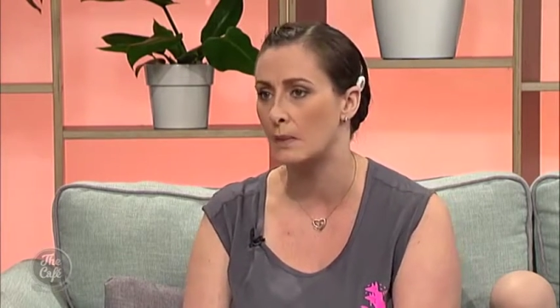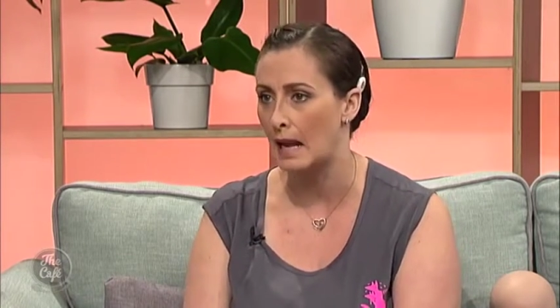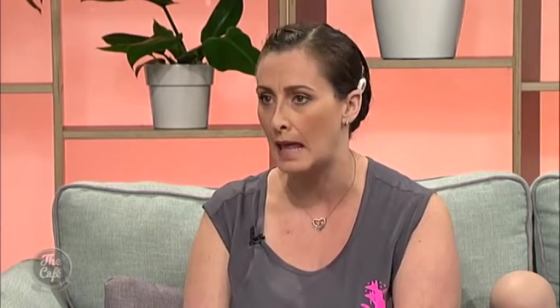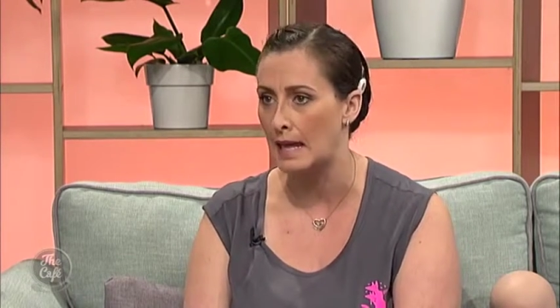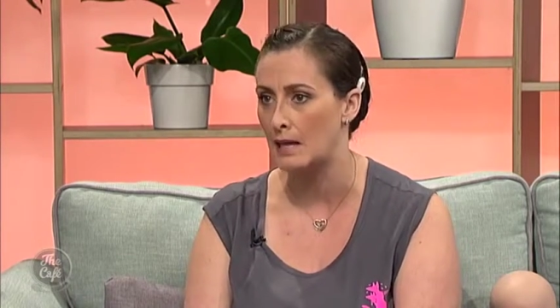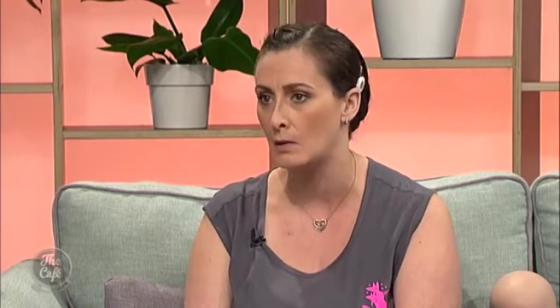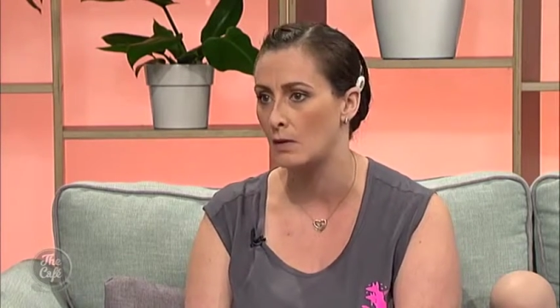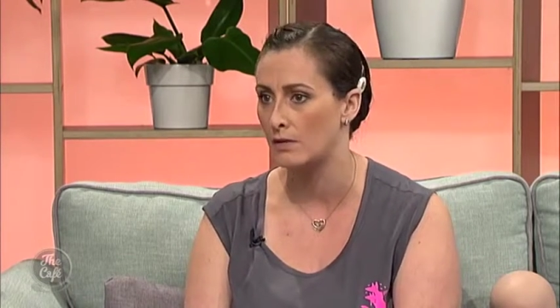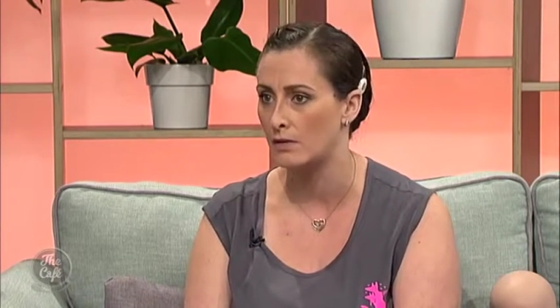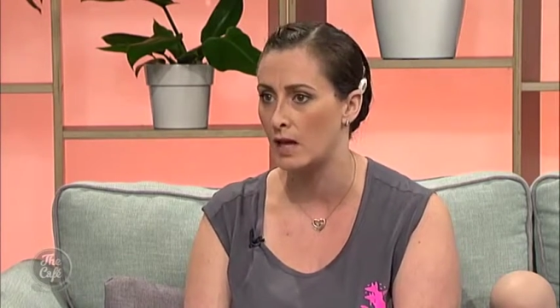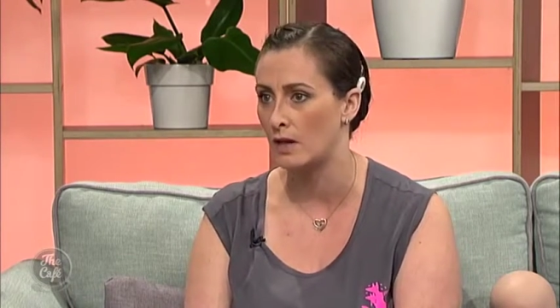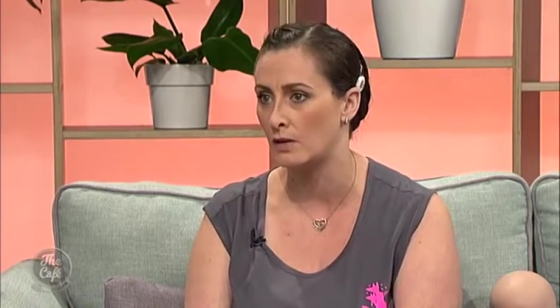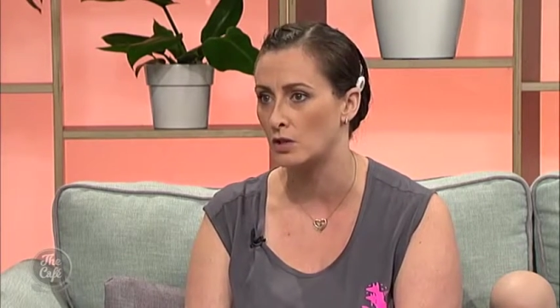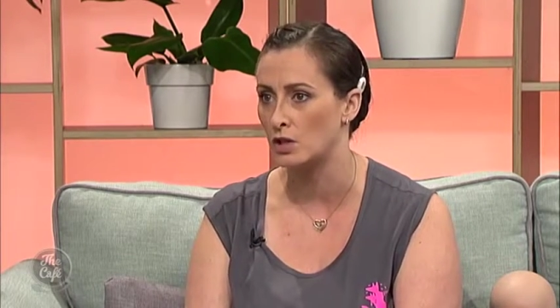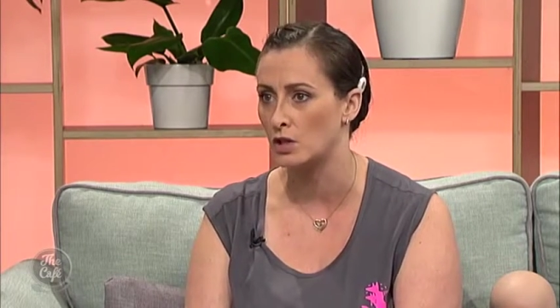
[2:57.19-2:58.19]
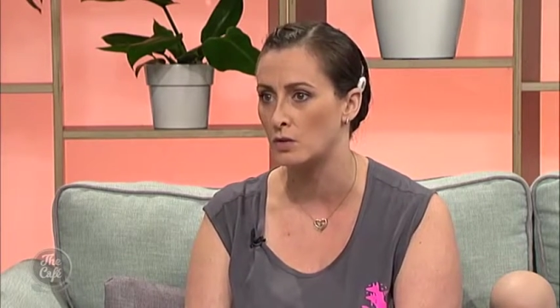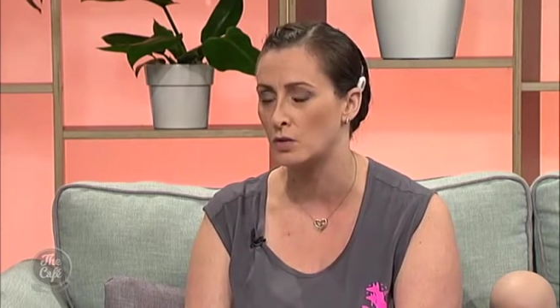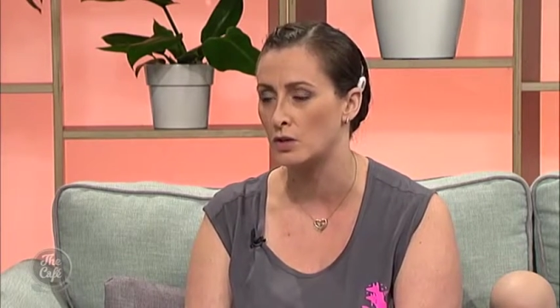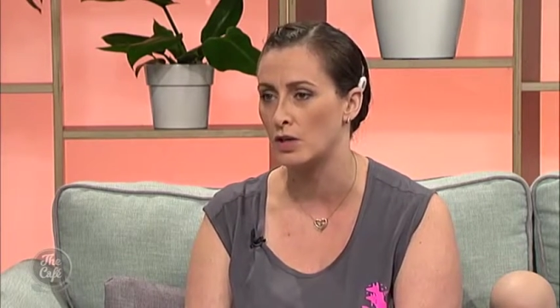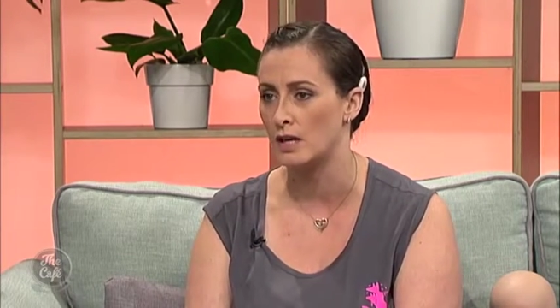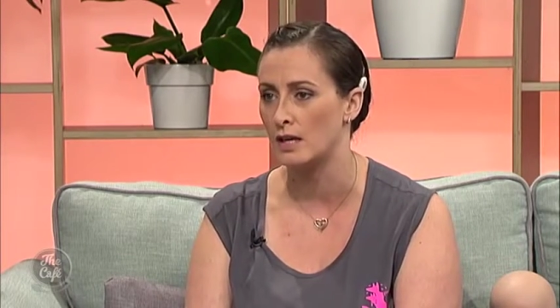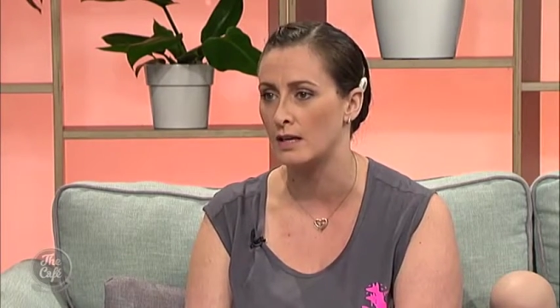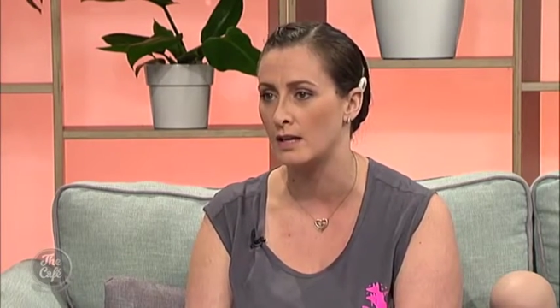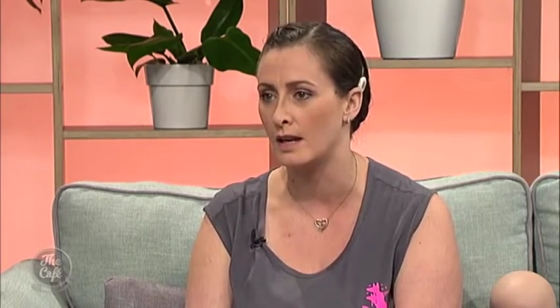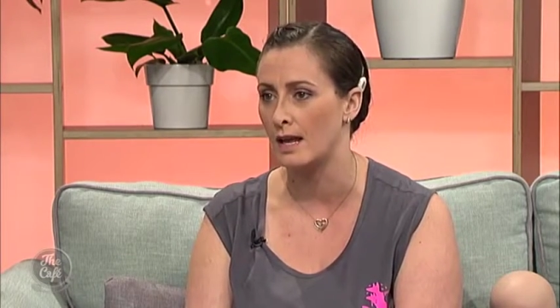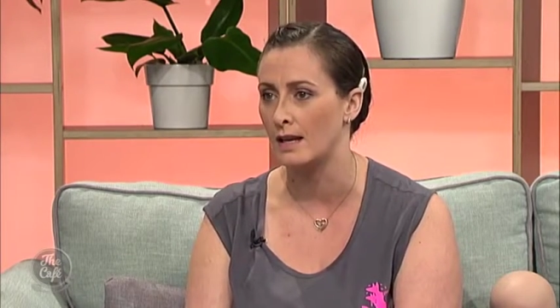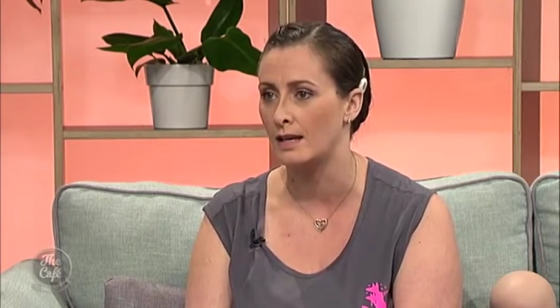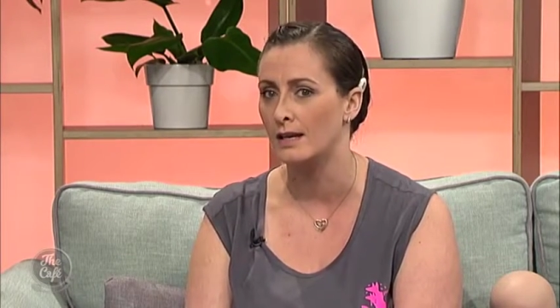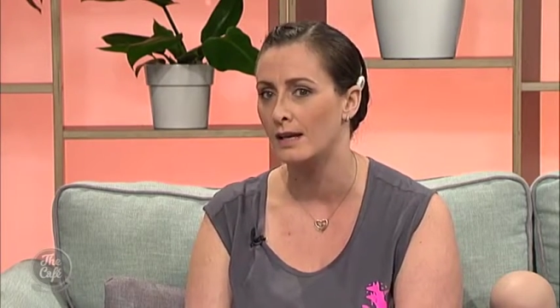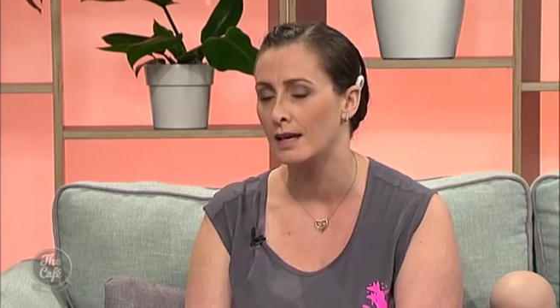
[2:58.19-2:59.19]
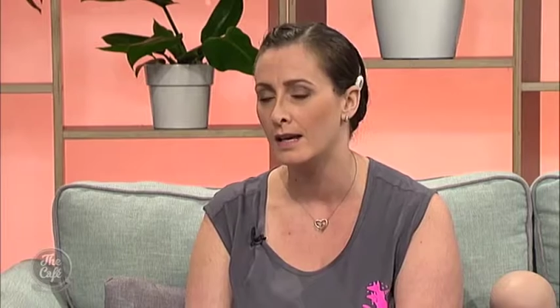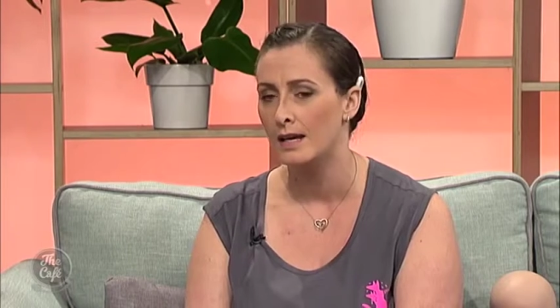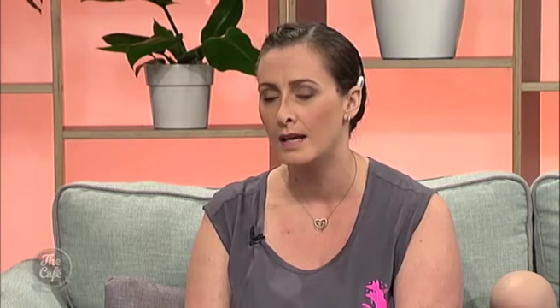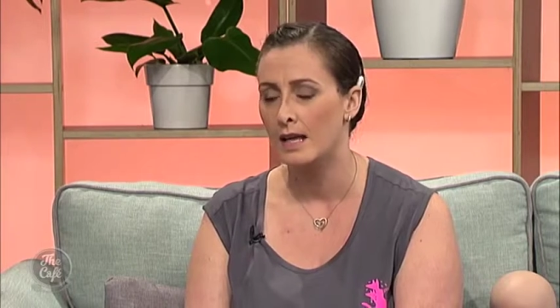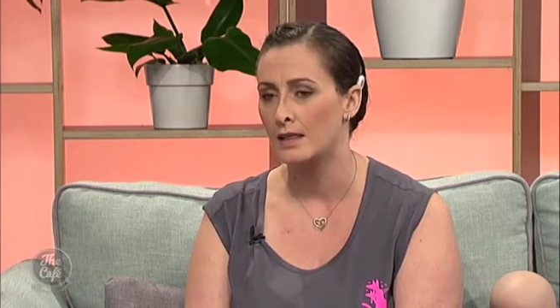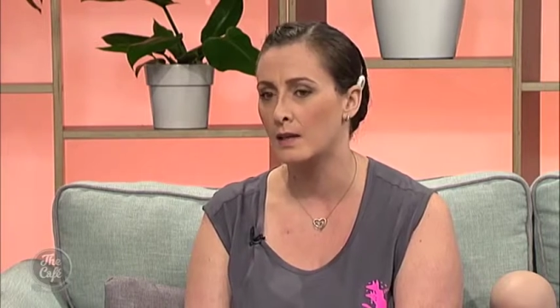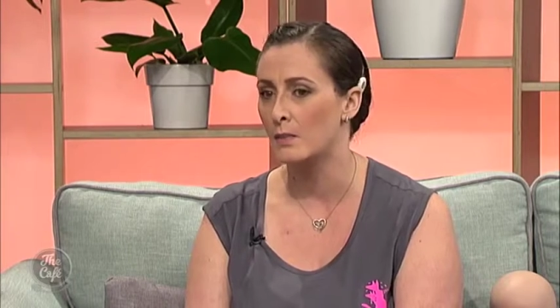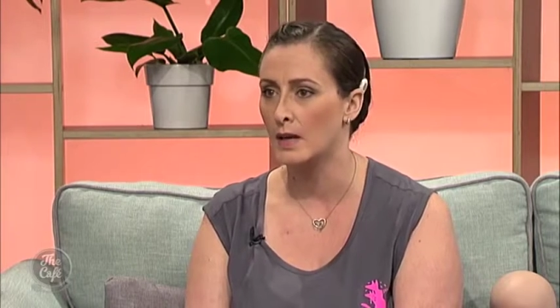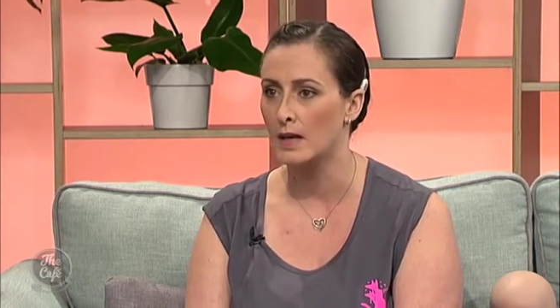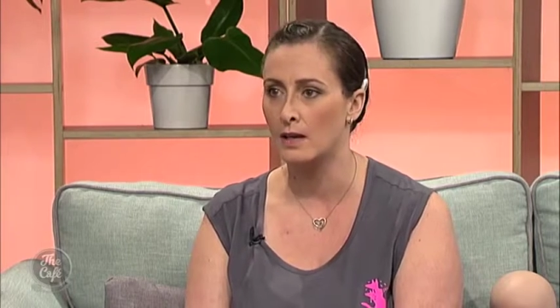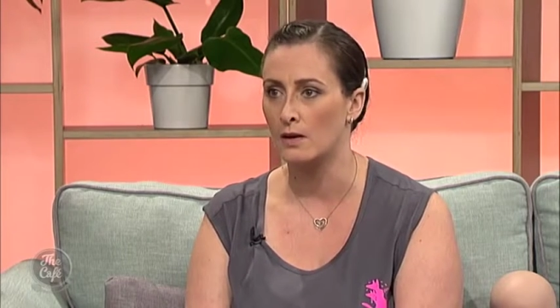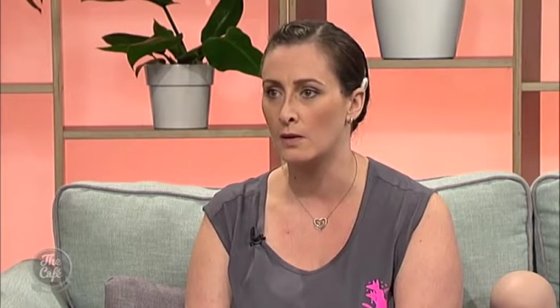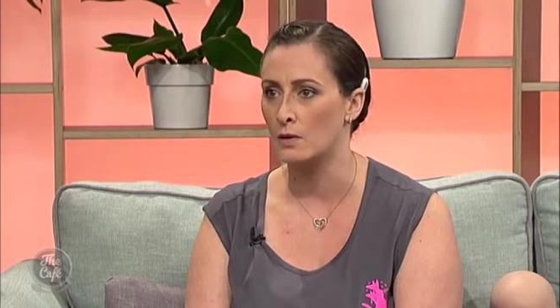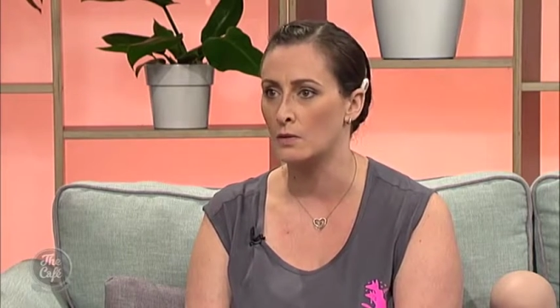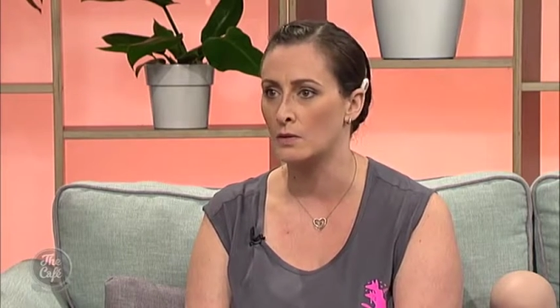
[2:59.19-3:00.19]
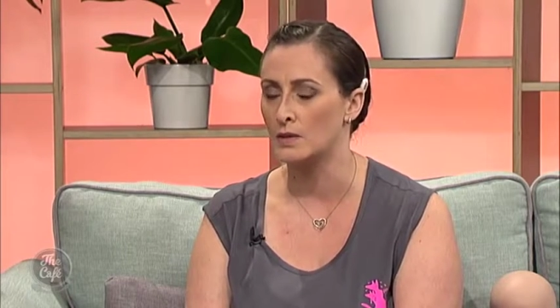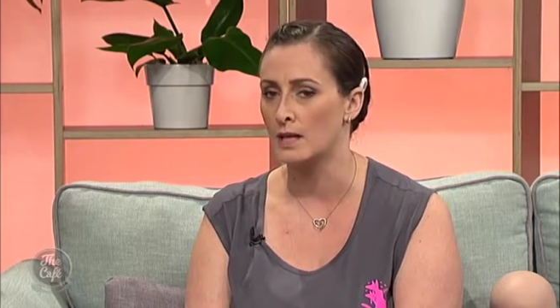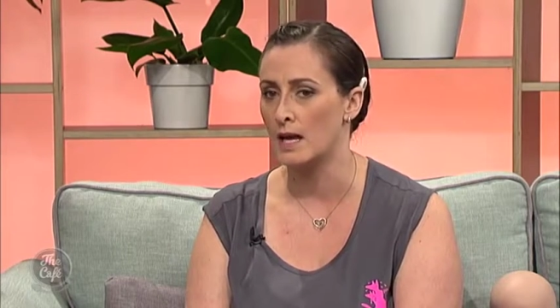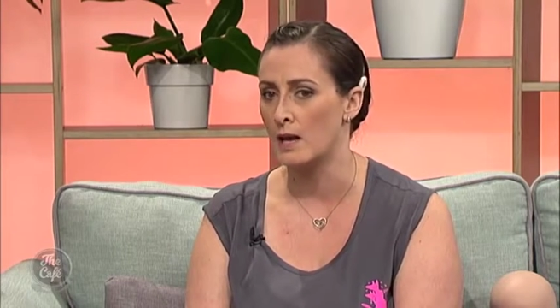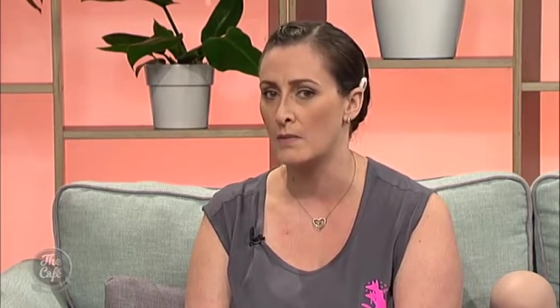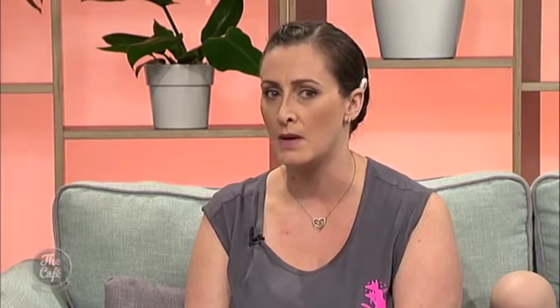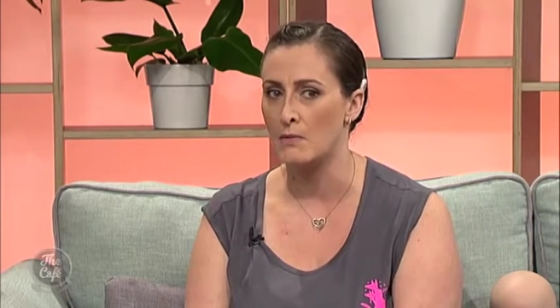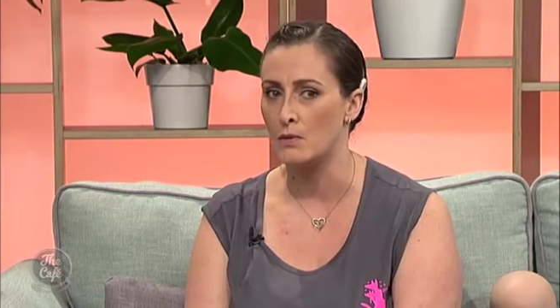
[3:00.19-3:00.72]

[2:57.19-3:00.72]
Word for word: play with the other children and the big girls um,